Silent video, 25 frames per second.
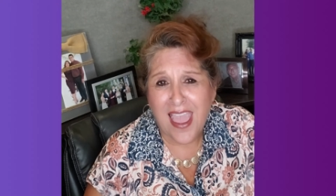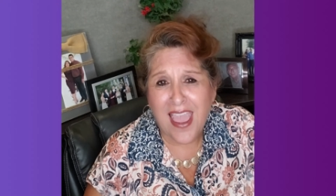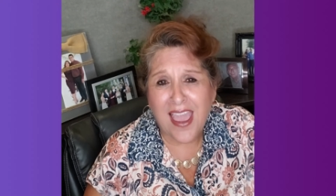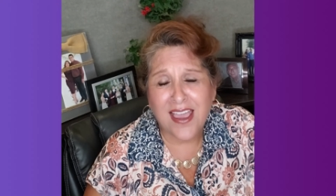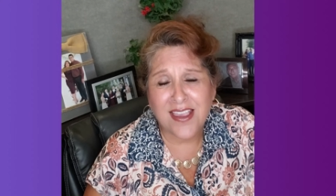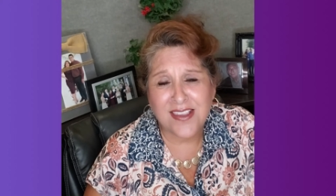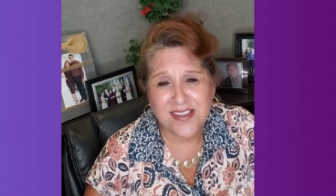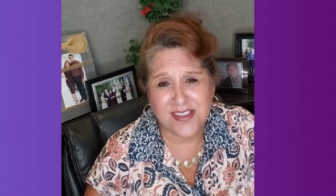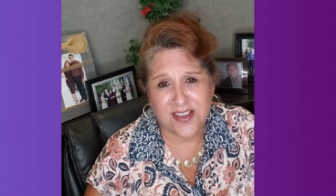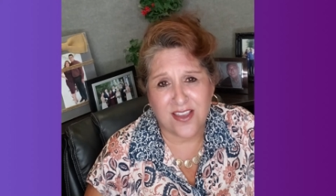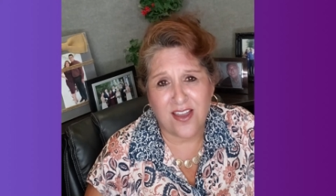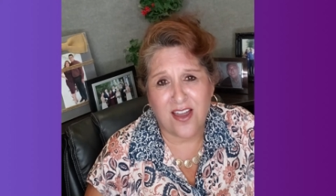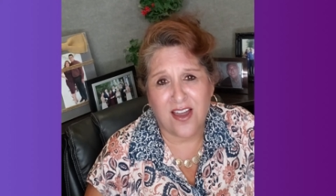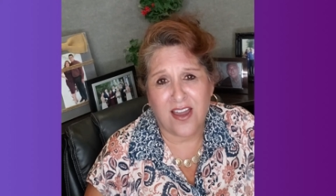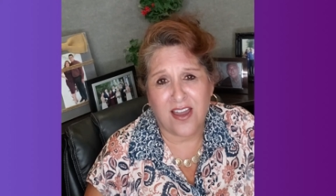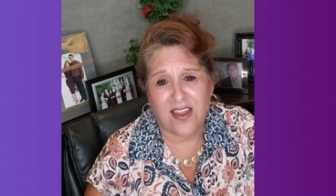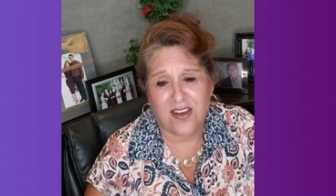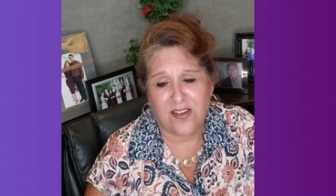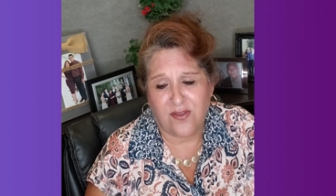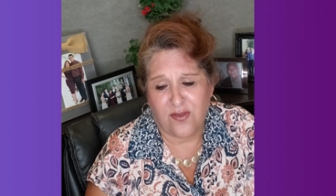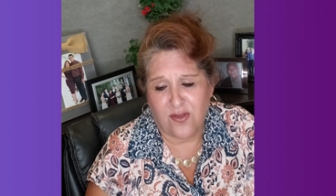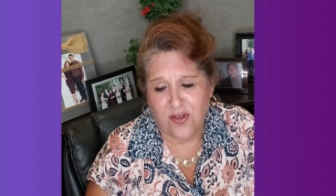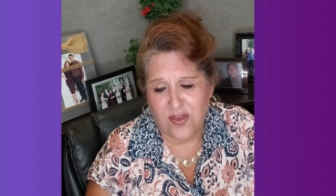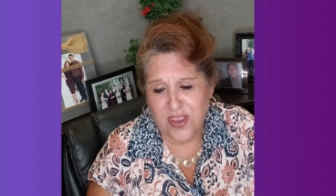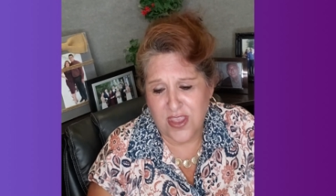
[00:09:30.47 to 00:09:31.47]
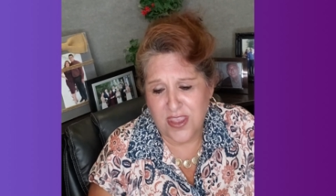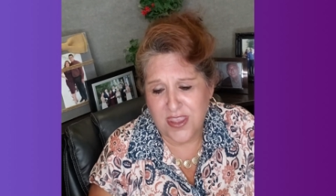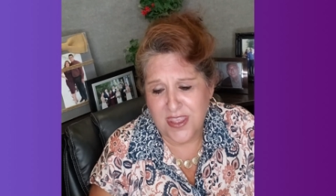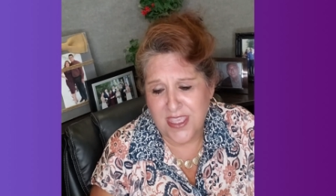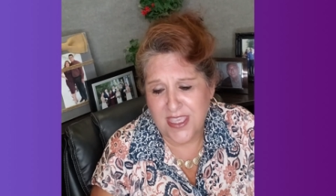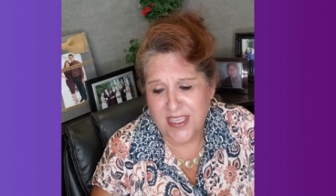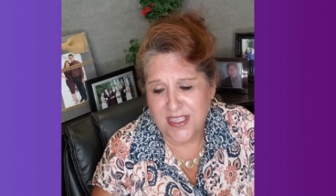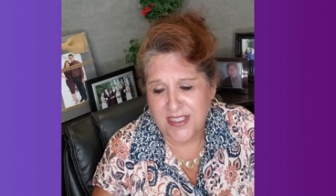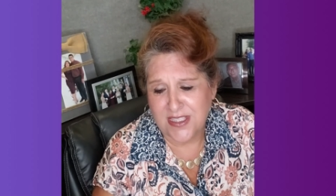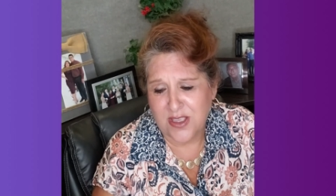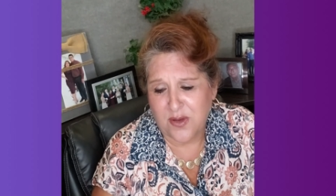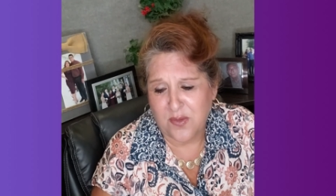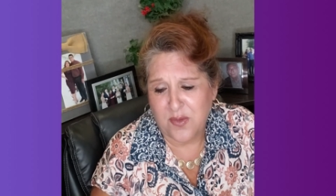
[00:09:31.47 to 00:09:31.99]
ask God for the
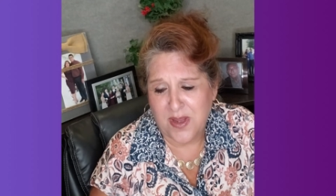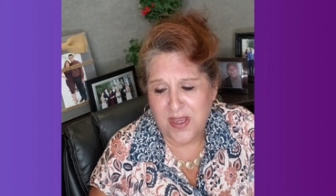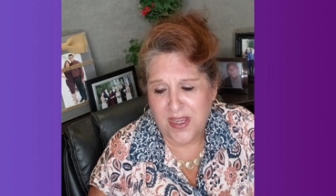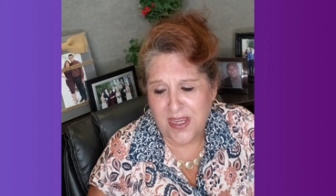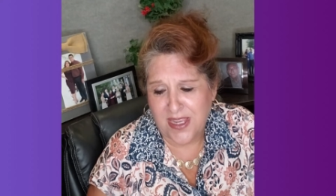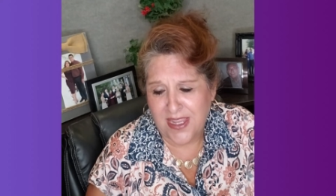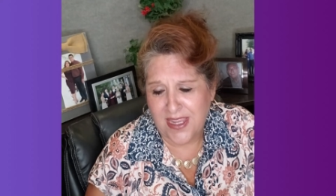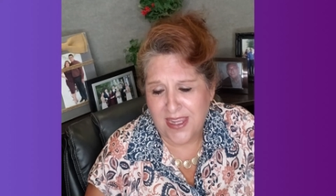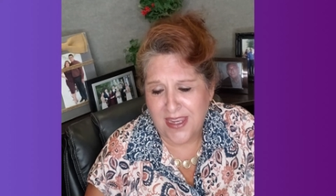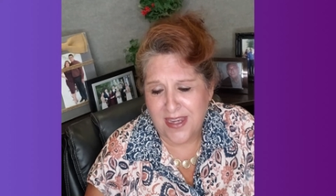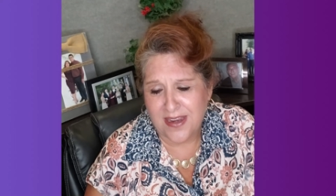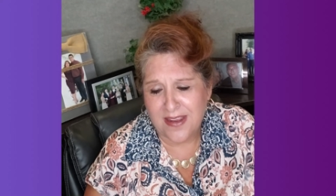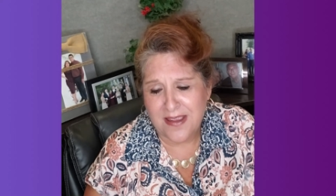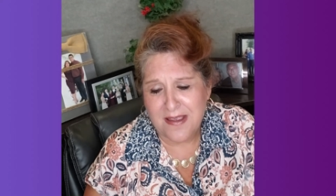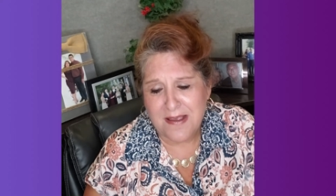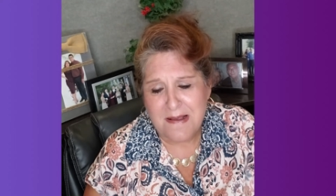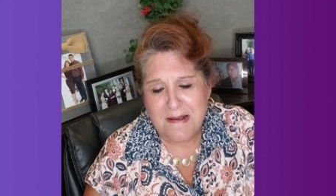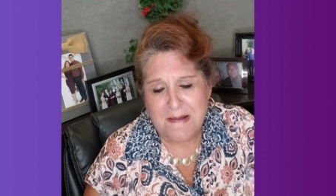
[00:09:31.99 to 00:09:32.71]
things that we need.